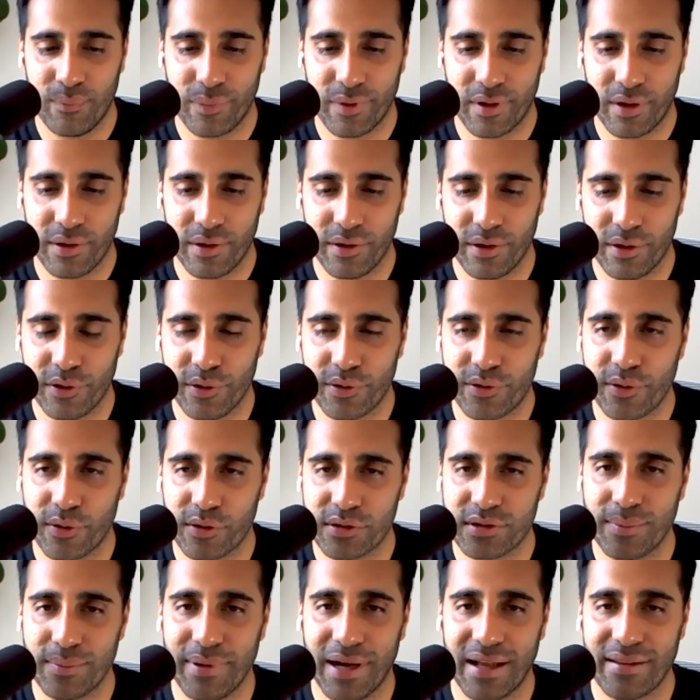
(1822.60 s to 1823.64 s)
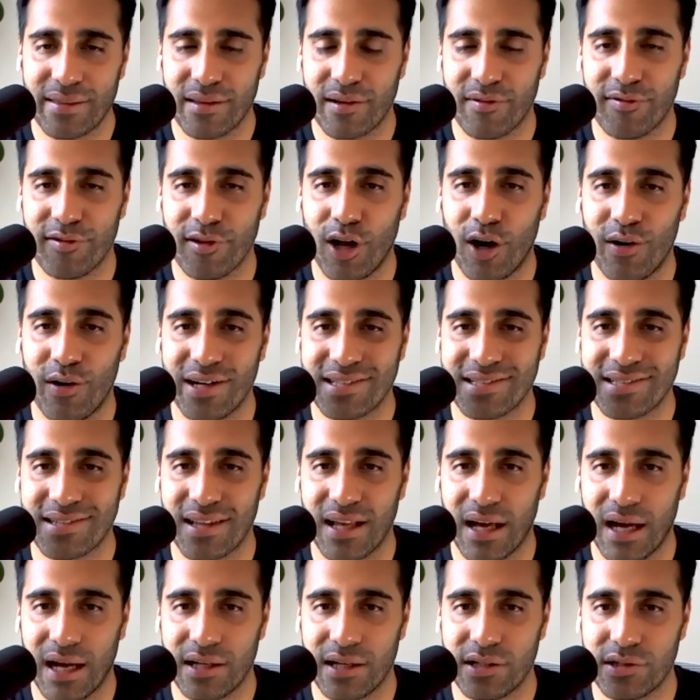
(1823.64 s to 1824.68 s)
You talked about the florist
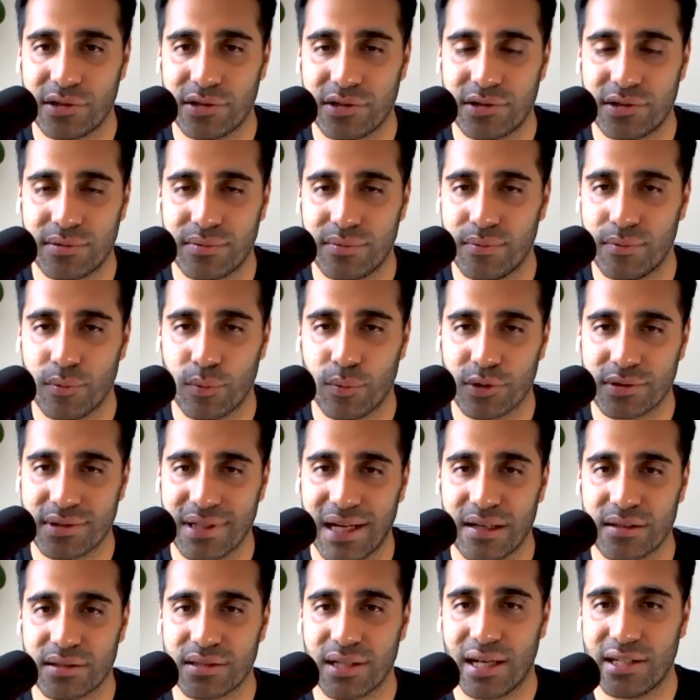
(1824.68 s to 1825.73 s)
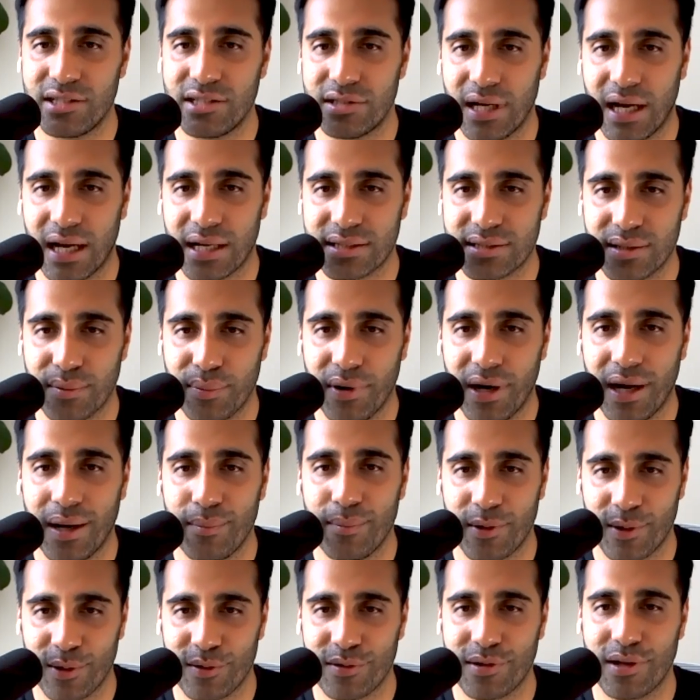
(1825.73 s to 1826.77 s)
that was outside Jack's
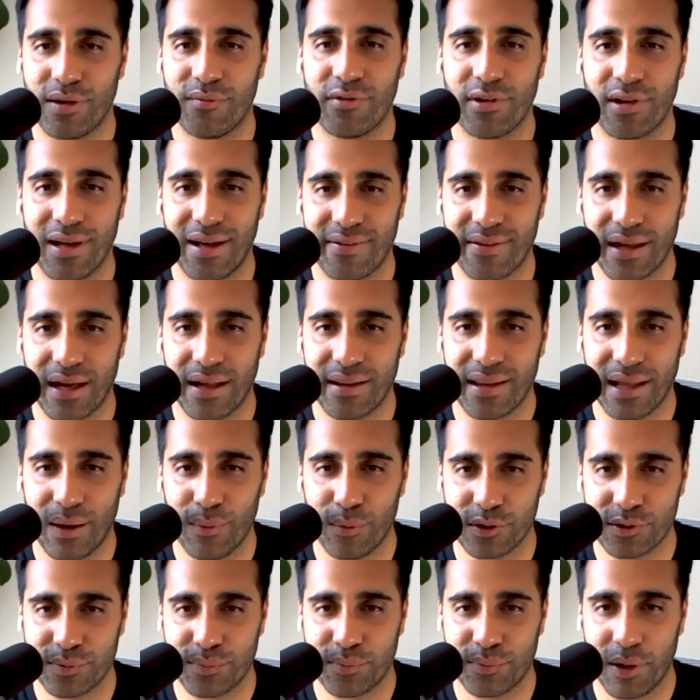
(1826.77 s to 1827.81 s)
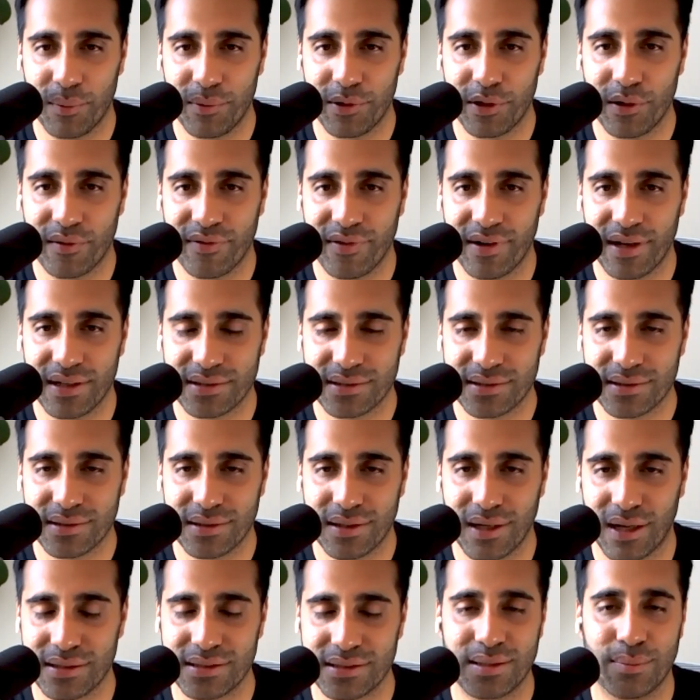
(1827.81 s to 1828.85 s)
apartment or something like that. That was probably your first
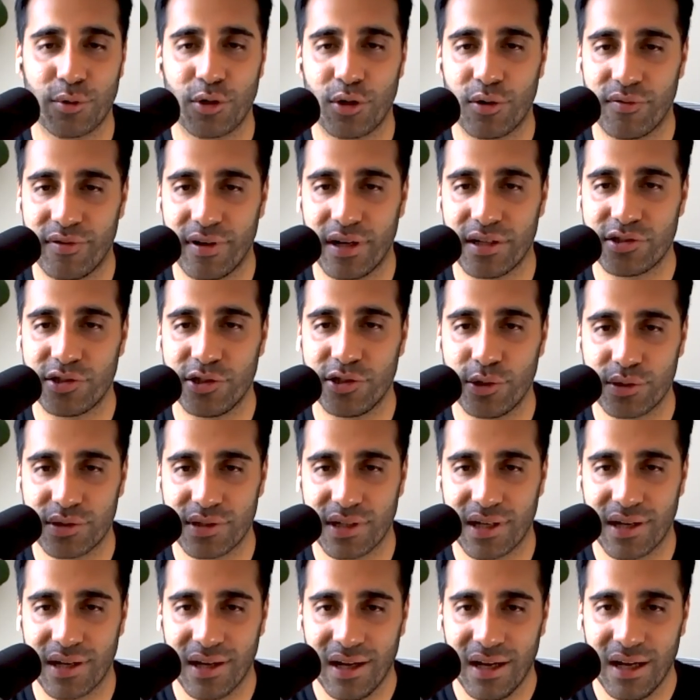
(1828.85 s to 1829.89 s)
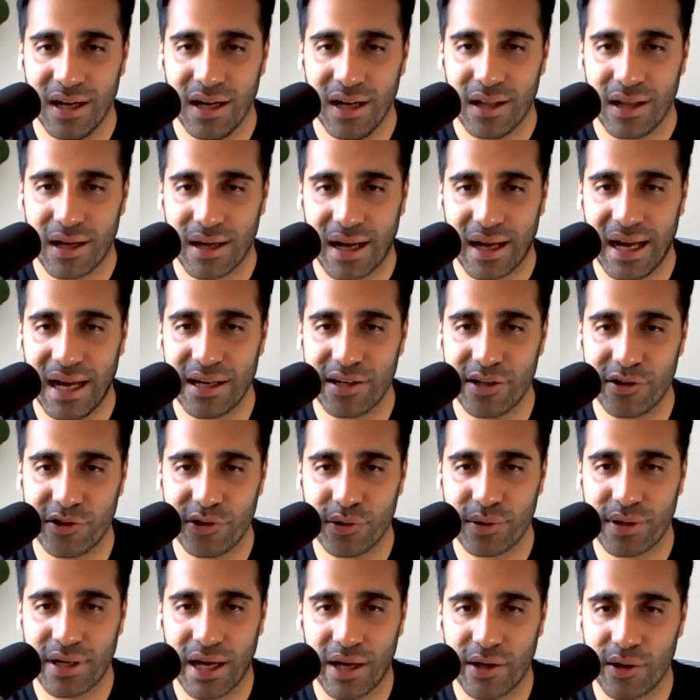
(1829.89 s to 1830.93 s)
customer or first user. Like, how did you
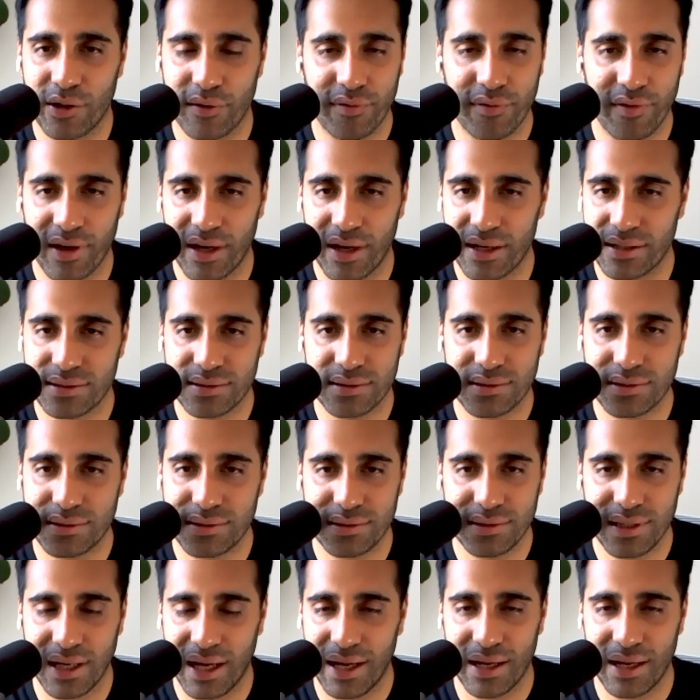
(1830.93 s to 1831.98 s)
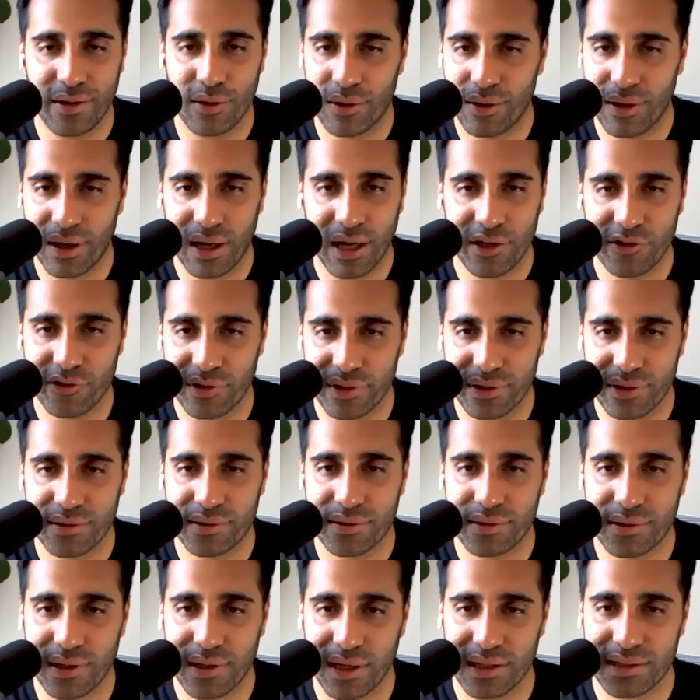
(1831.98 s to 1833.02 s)
get your first 10 or 100
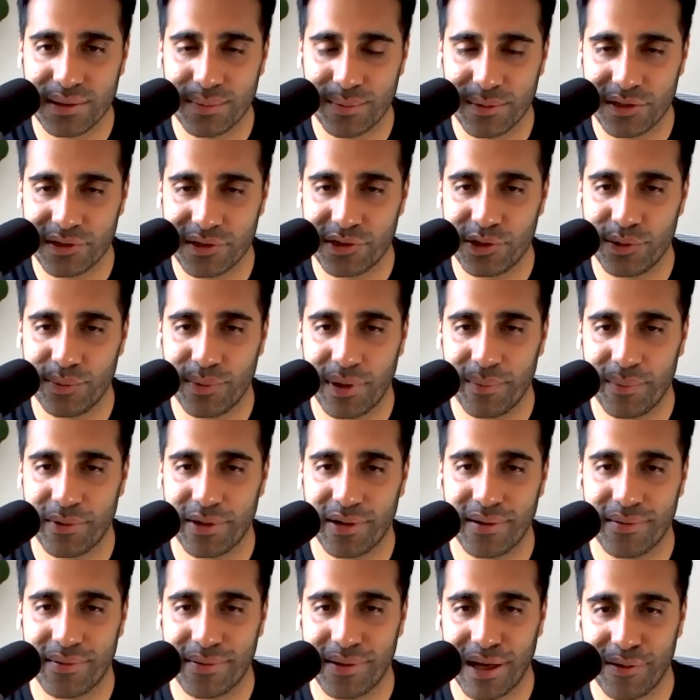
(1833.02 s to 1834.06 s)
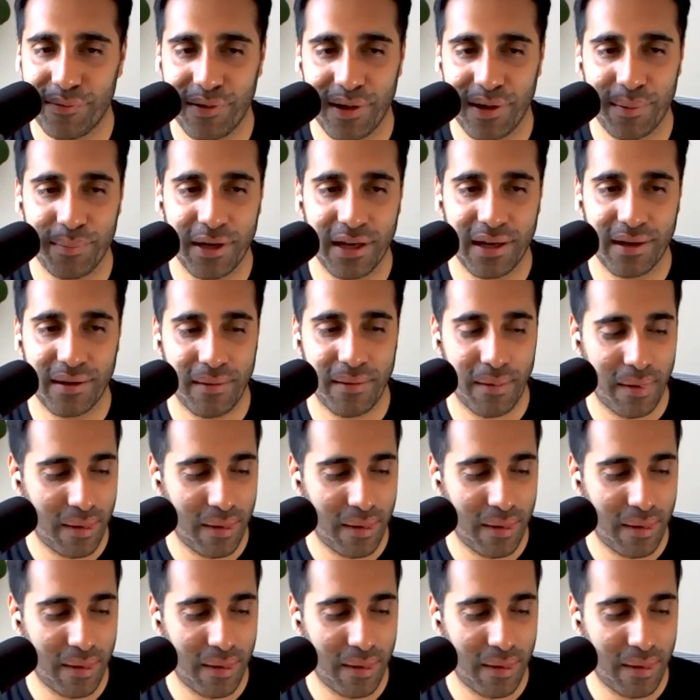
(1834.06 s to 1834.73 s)
customers? Do you remember that far back?